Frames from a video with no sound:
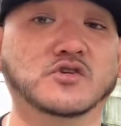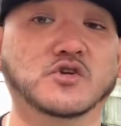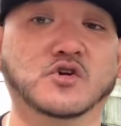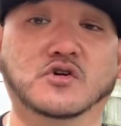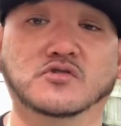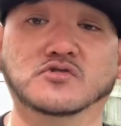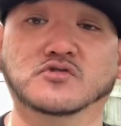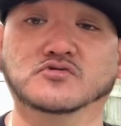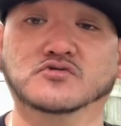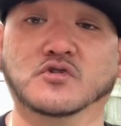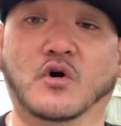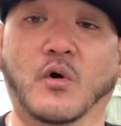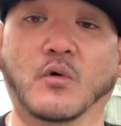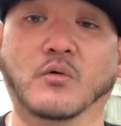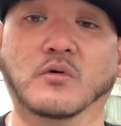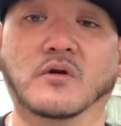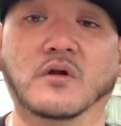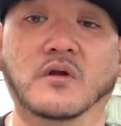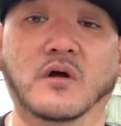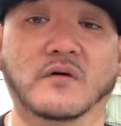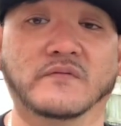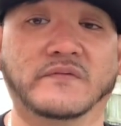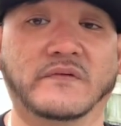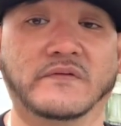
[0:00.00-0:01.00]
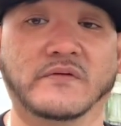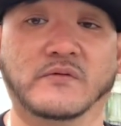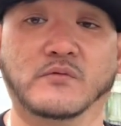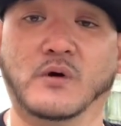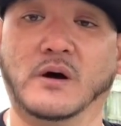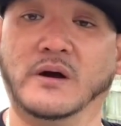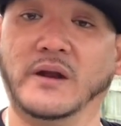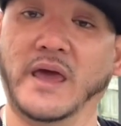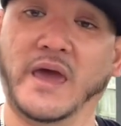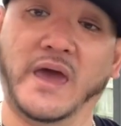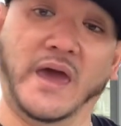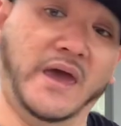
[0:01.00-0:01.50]
You can use whole cloves if you
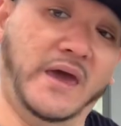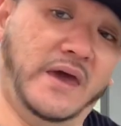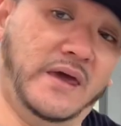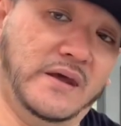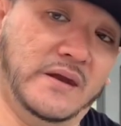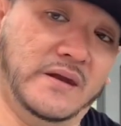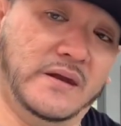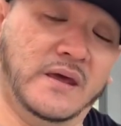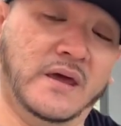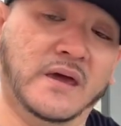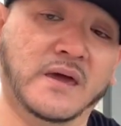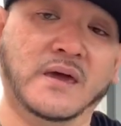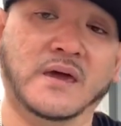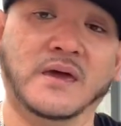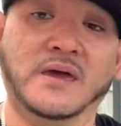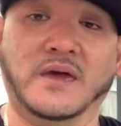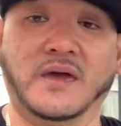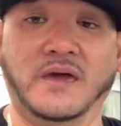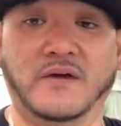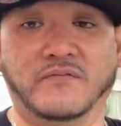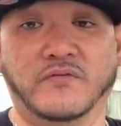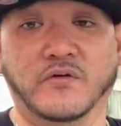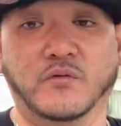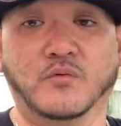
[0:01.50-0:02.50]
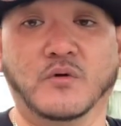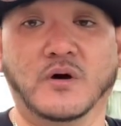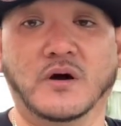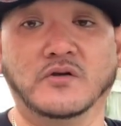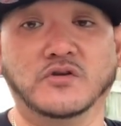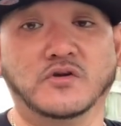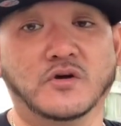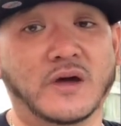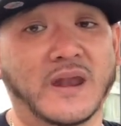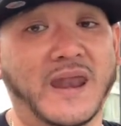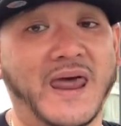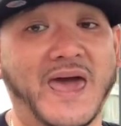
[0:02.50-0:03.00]
want, and if you want,
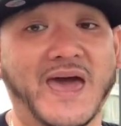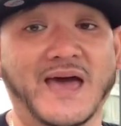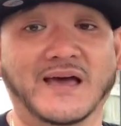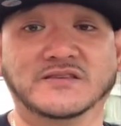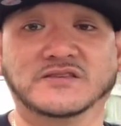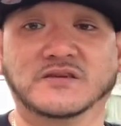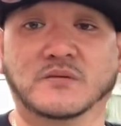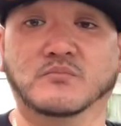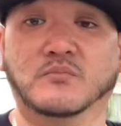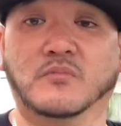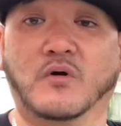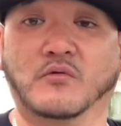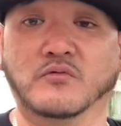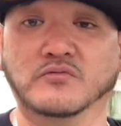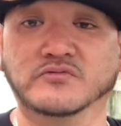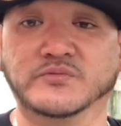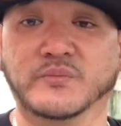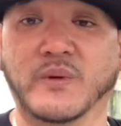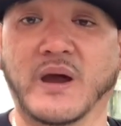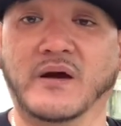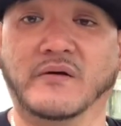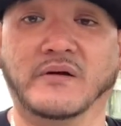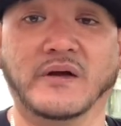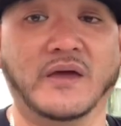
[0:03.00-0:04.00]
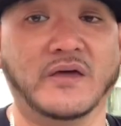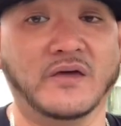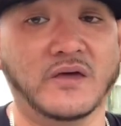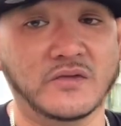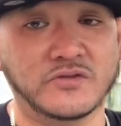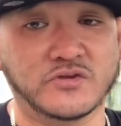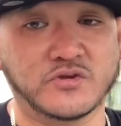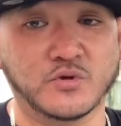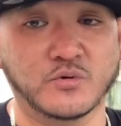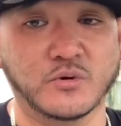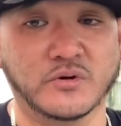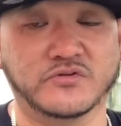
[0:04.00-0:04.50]
you can add some rosemary
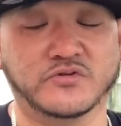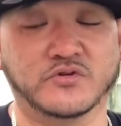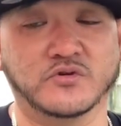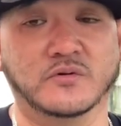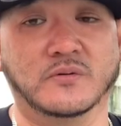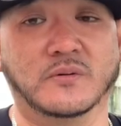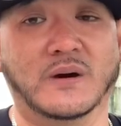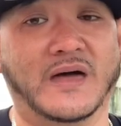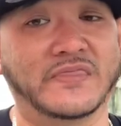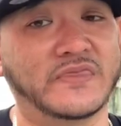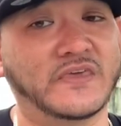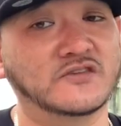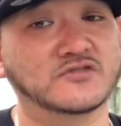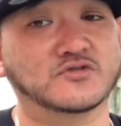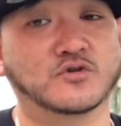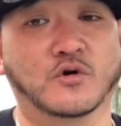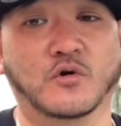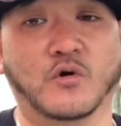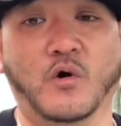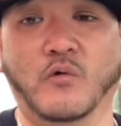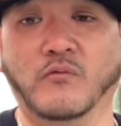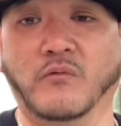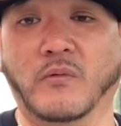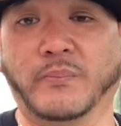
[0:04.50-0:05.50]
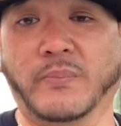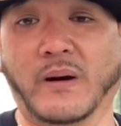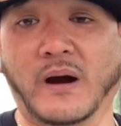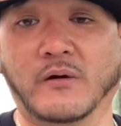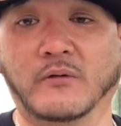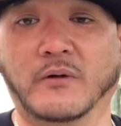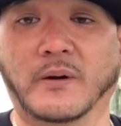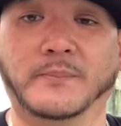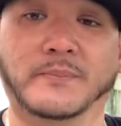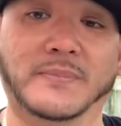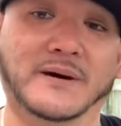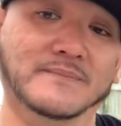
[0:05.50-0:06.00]
to it too. I think it's gonna
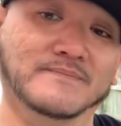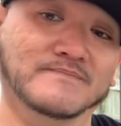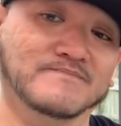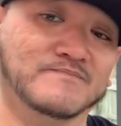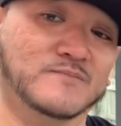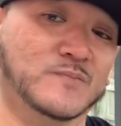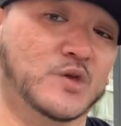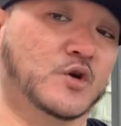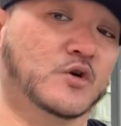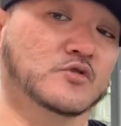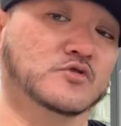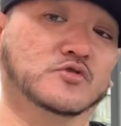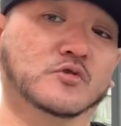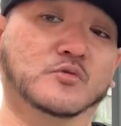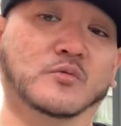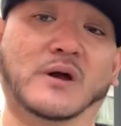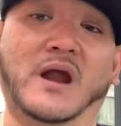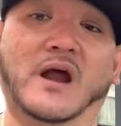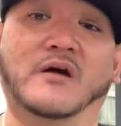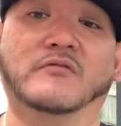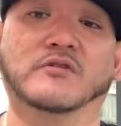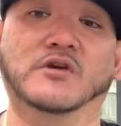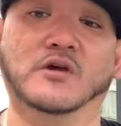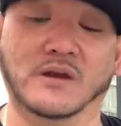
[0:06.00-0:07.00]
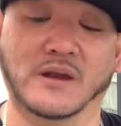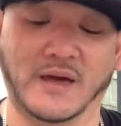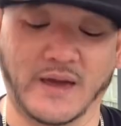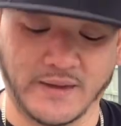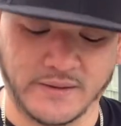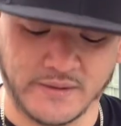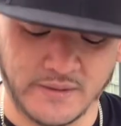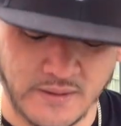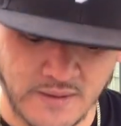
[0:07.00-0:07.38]
overpower it, but you could do whatever you like.